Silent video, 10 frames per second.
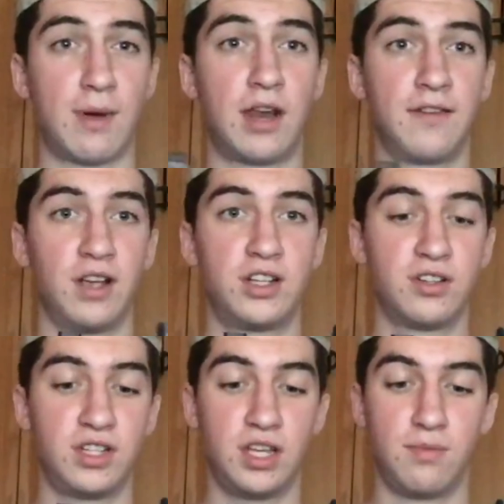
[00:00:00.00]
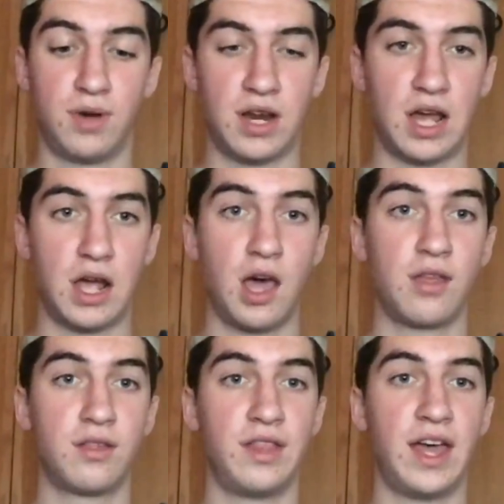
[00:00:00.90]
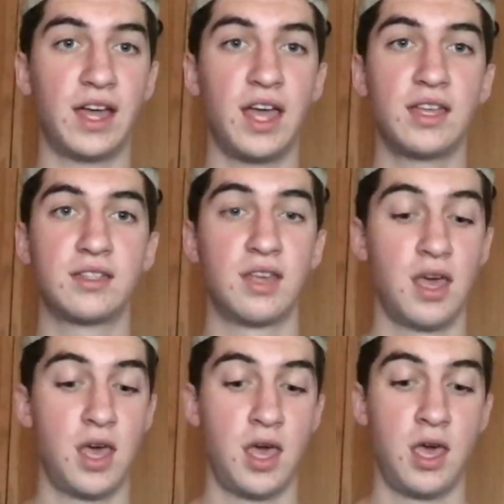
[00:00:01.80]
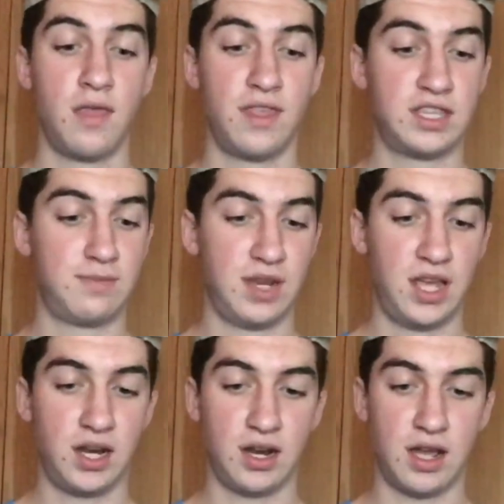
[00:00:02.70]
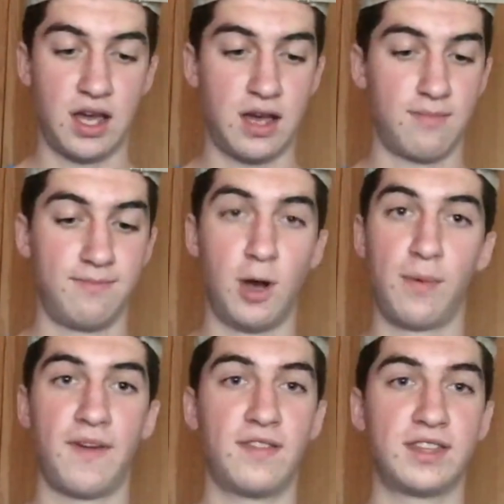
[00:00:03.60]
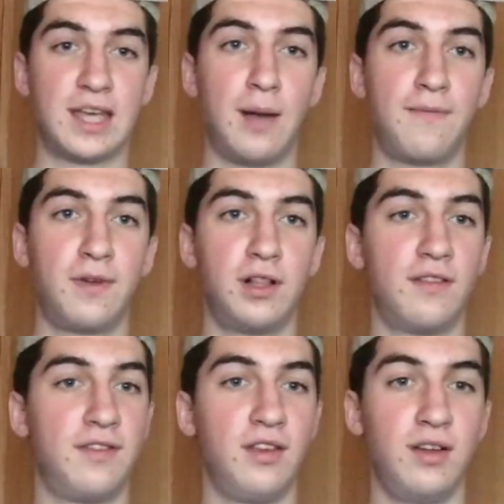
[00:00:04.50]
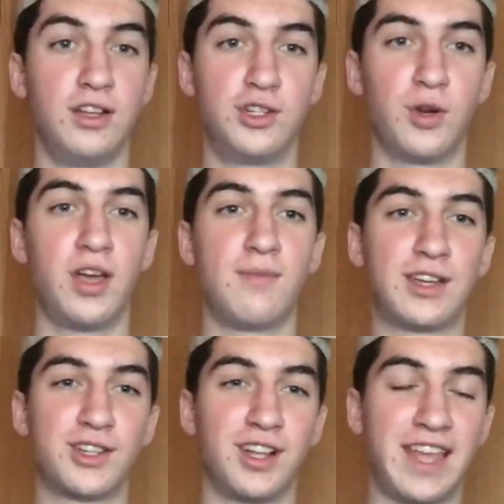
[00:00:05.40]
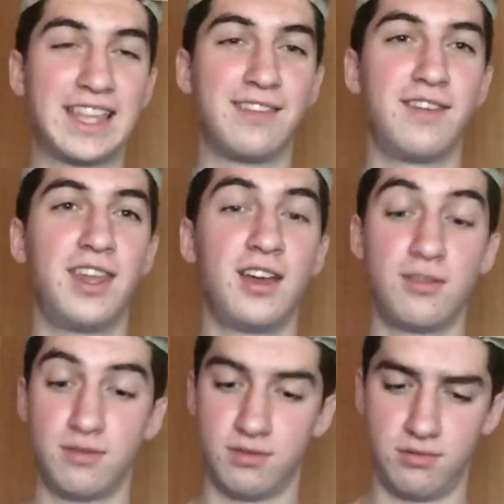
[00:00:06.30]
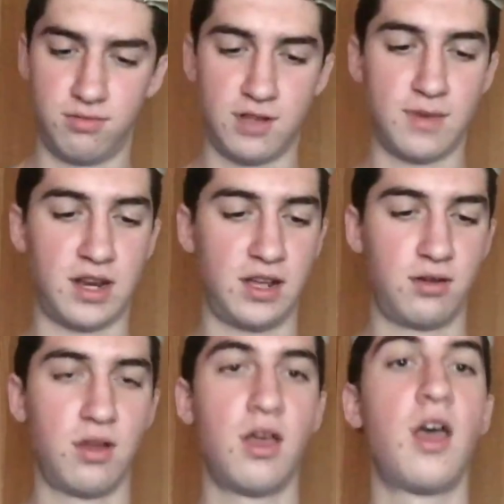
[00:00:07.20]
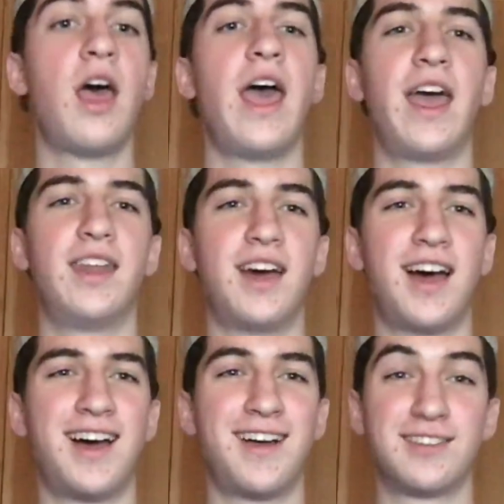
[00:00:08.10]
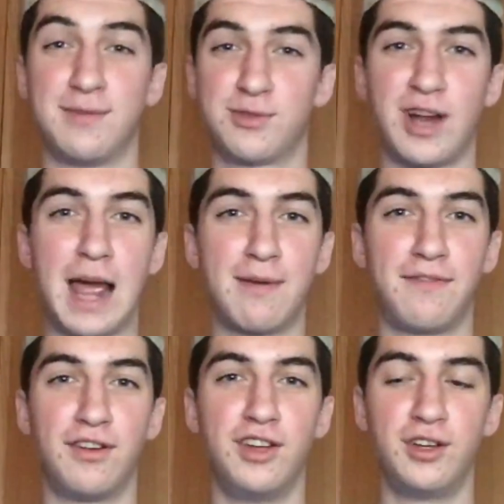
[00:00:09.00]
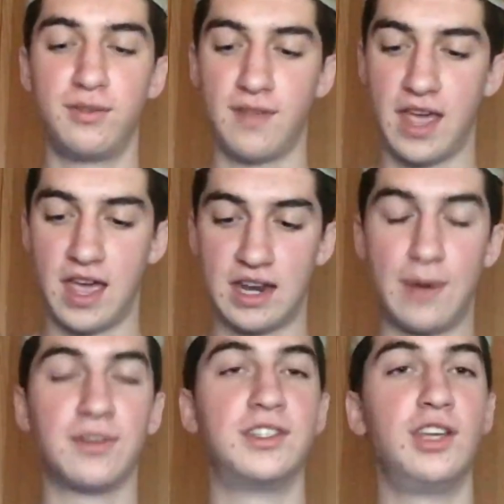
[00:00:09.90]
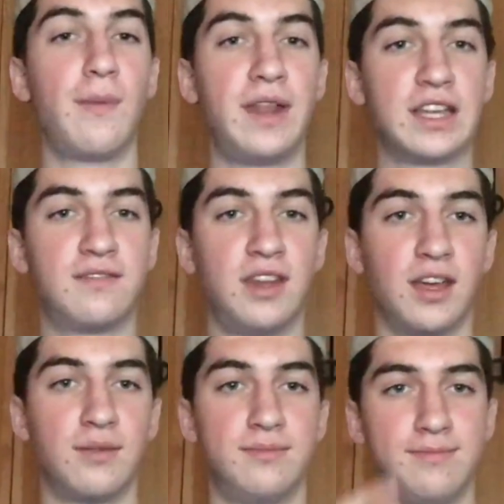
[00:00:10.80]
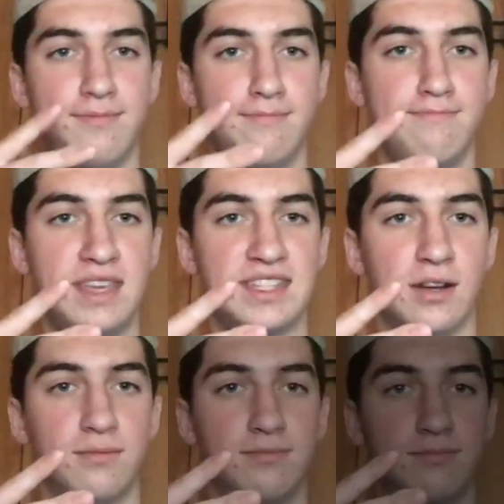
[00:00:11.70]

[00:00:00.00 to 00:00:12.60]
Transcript: out if you're interested. But other than that, guys, this has been it. Hope you found this helpful. If you enjoyed, make sure to like the video. Oh, come on now. And subscribe if you're new, and I will see you on my next video. Peace out.